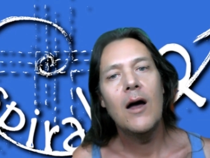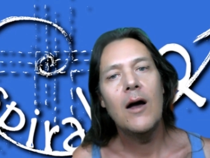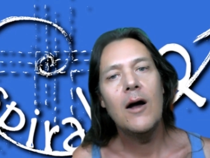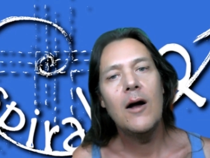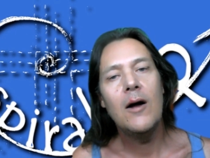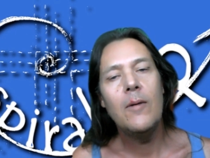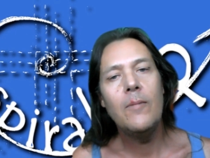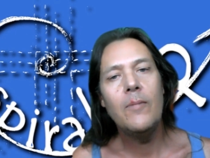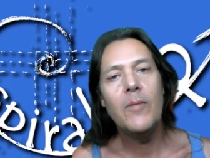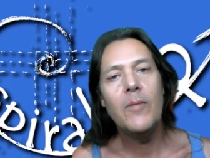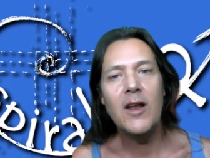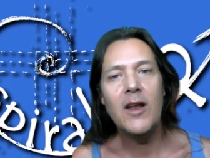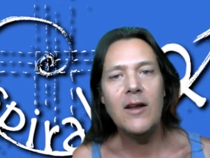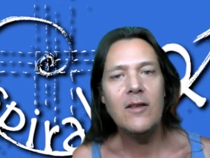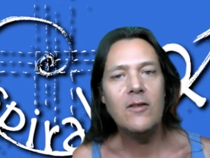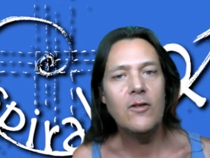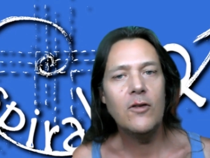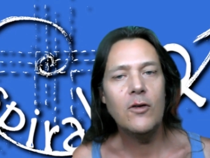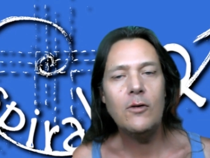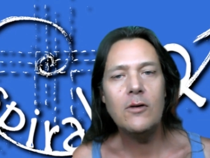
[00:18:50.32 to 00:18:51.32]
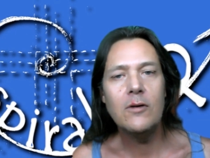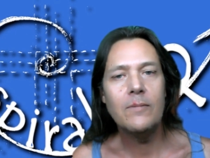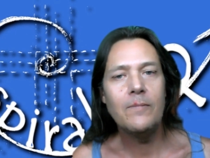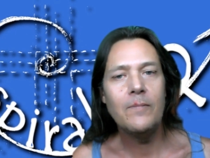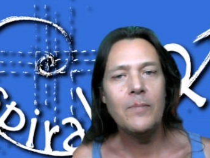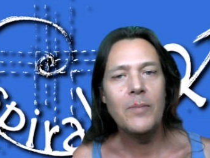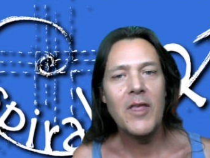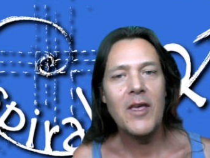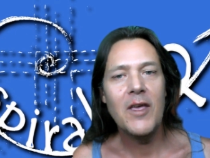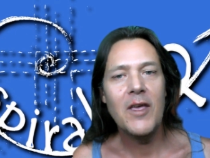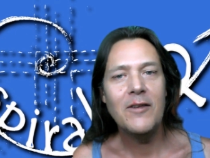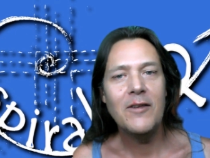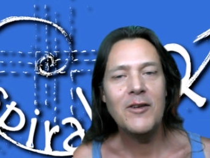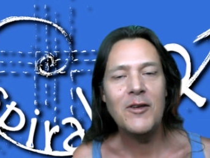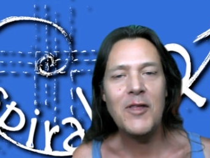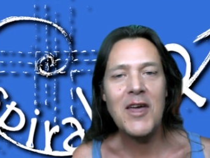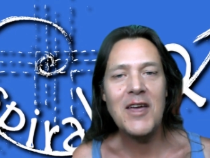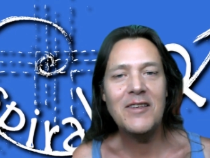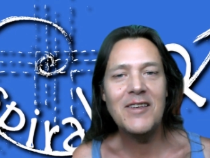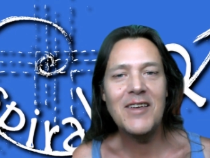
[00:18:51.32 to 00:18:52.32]
um, and let's do it so
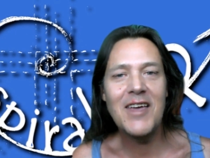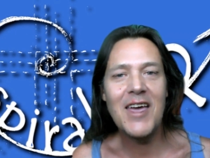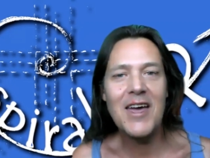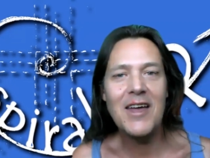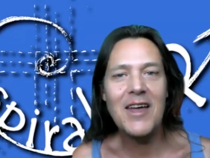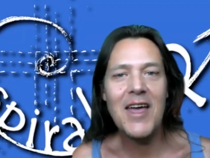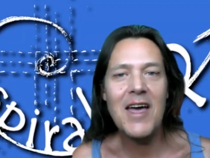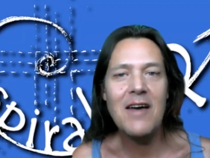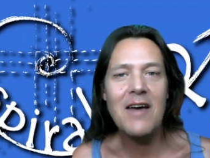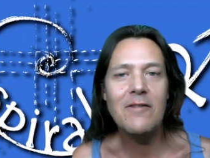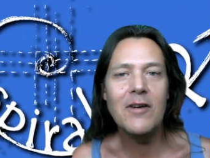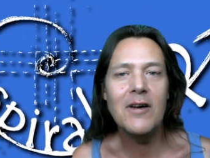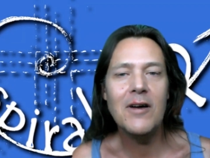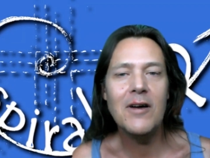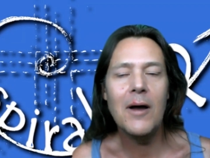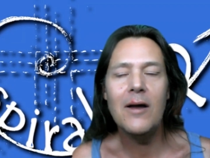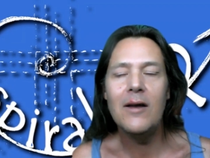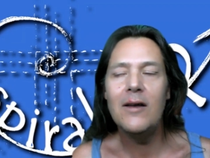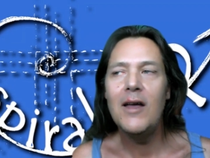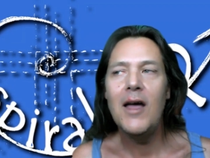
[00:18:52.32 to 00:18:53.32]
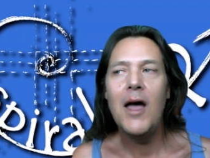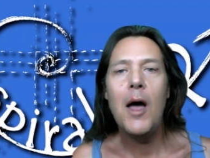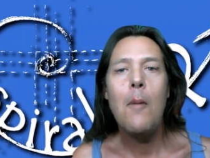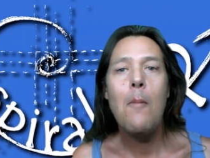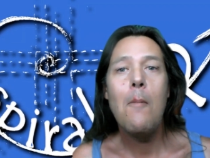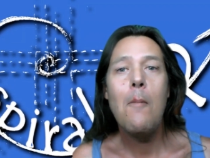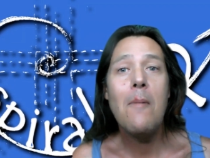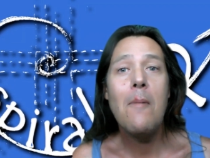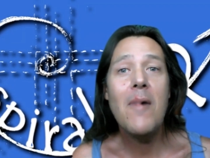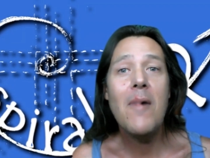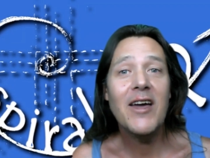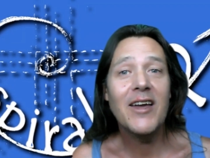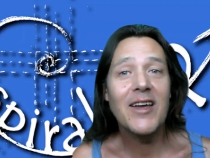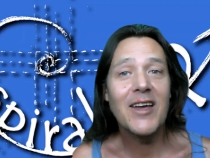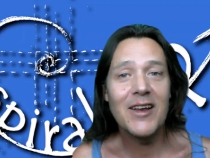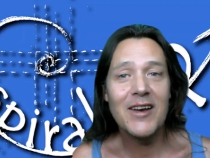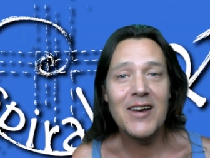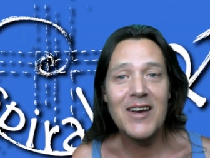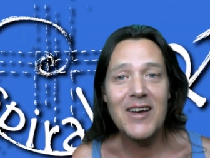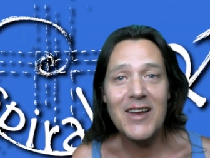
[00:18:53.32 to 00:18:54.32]
thanks again have a
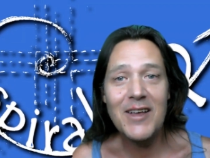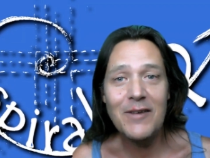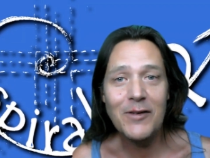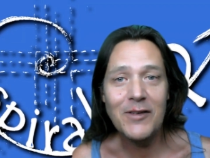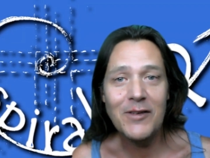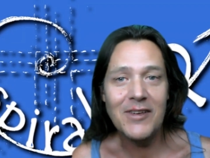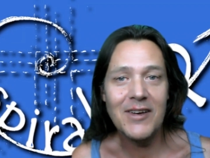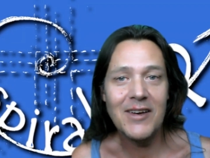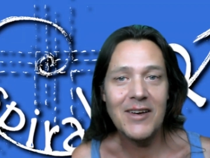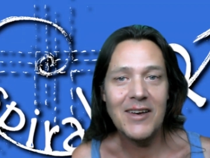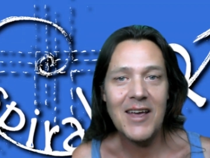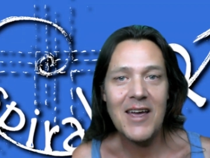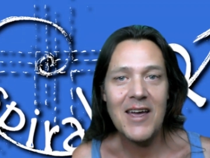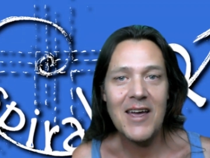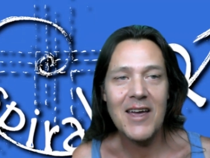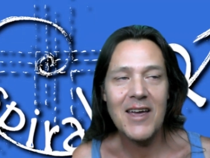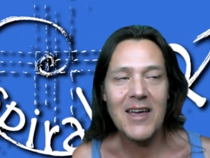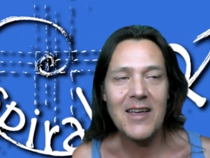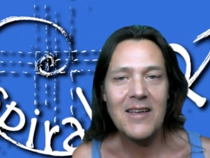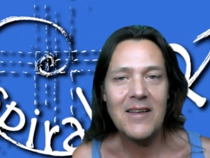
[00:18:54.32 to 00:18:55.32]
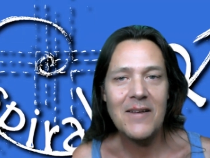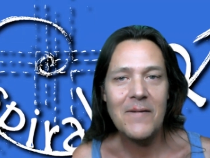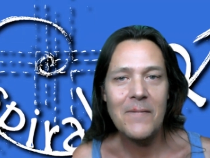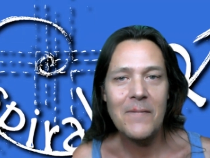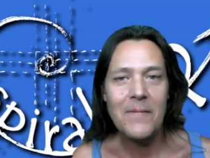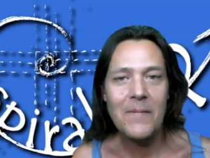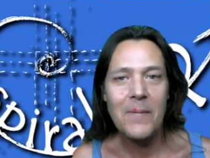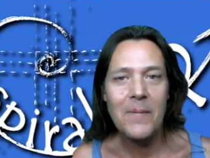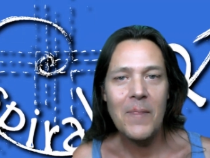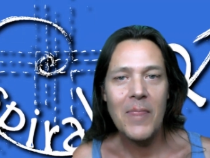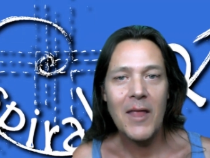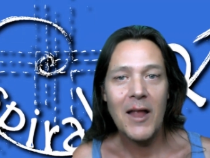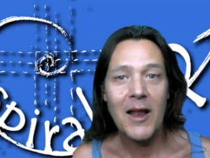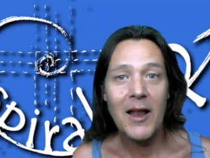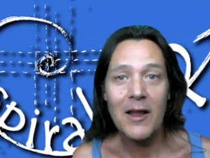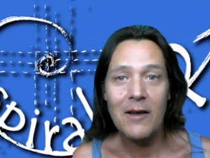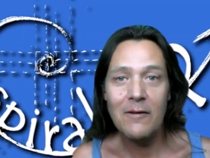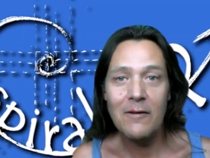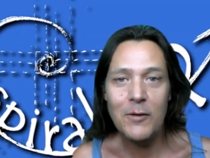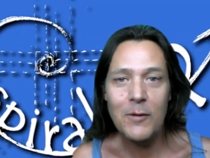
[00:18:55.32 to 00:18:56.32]
magnificent day
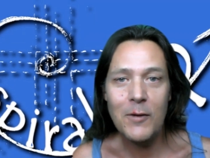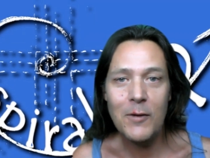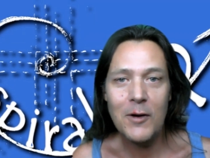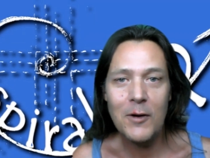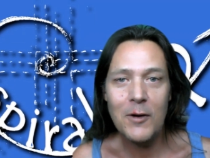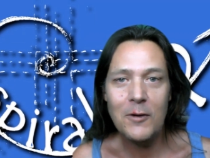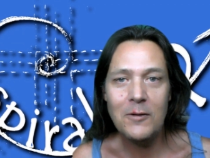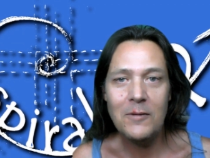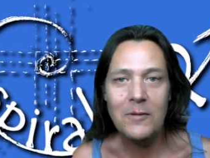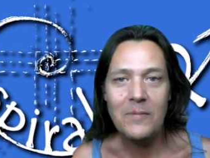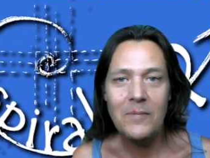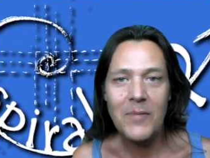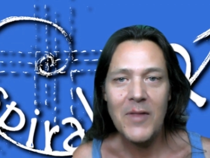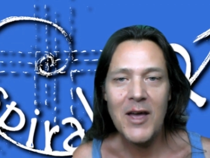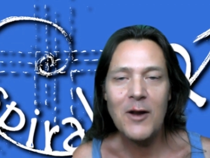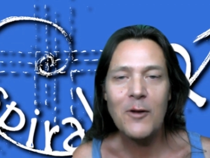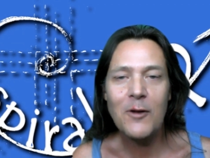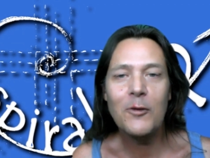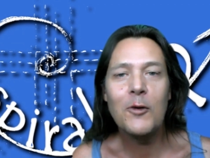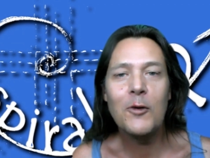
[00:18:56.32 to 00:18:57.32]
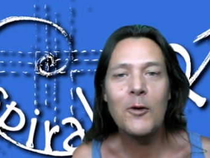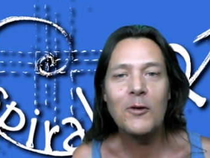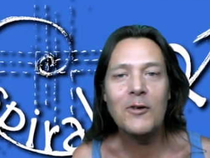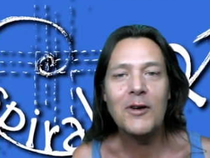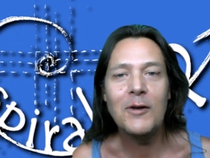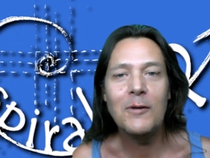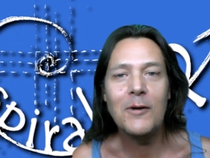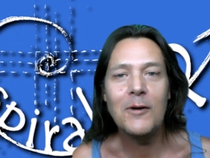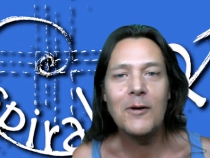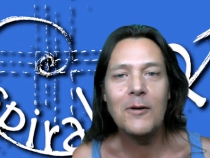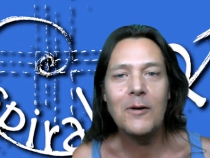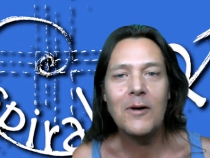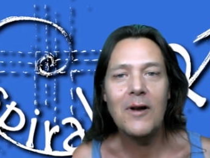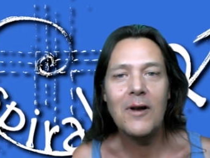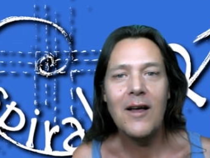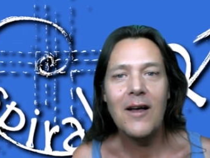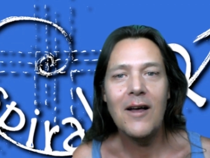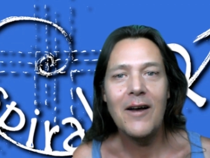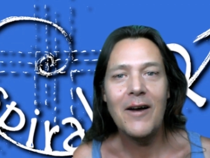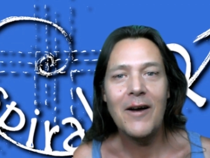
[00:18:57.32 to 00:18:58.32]
love you all and i'll talk to you all
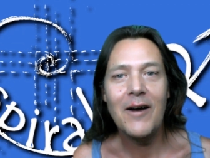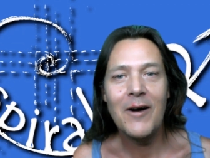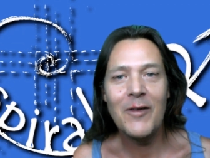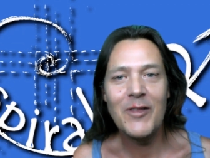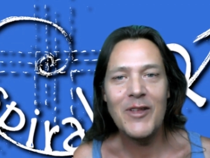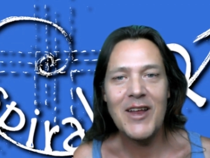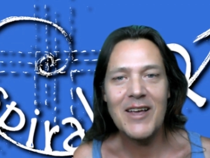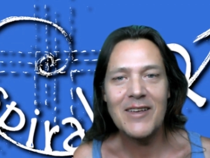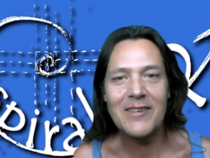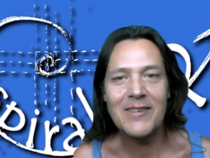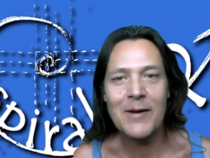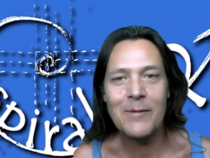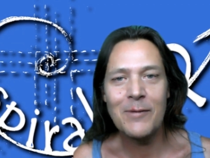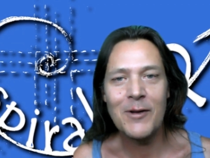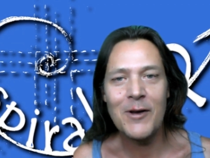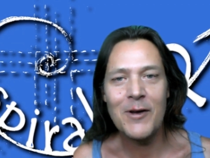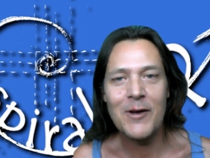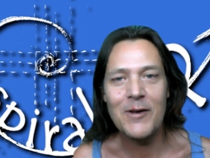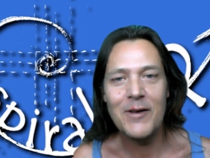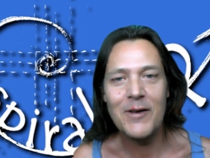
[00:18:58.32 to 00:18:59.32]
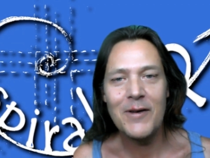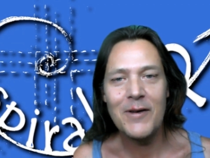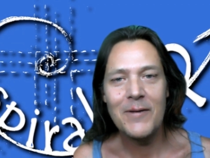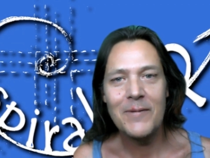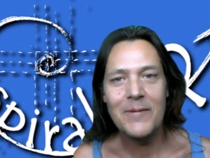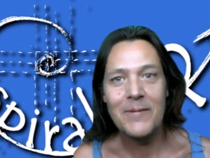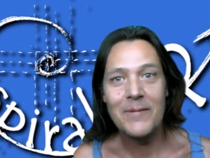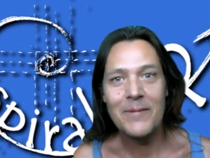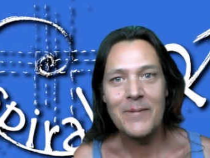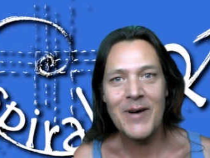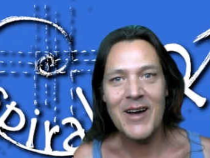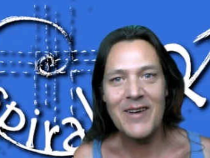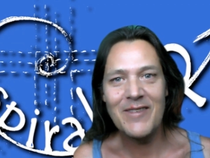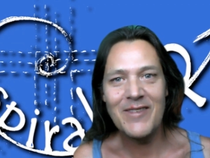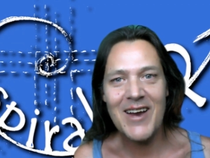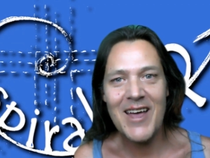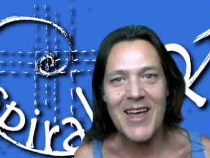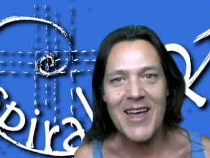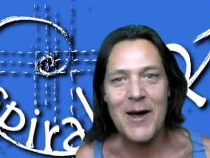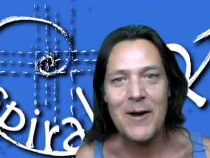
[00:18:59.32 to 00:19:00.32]
on the next upload bye
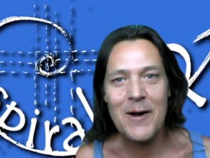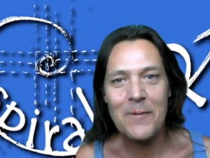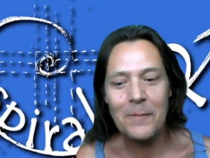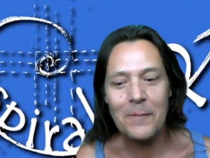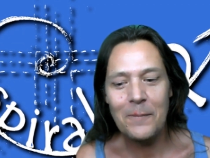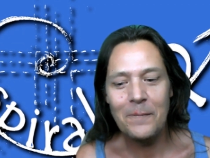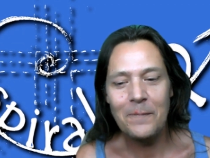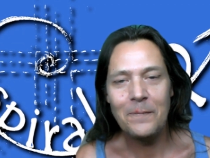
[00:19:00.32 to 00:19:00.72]
for now